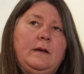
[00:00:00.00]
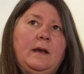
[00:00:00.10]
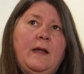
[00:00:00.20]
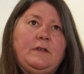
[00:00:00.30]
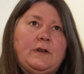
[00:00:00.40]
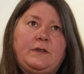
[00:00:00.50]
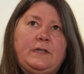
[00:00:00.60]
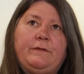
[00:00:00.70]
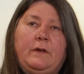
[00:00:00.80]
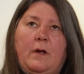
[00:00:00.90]
And every dog's
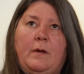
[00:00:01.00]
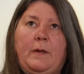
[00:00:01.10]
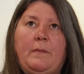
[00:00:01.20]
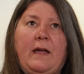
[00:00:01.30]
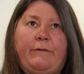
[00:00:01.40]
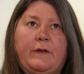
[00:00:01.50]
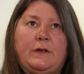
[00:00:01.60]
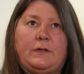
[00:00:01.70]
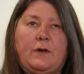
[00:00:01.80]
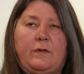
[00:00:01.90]
different. I mean, my first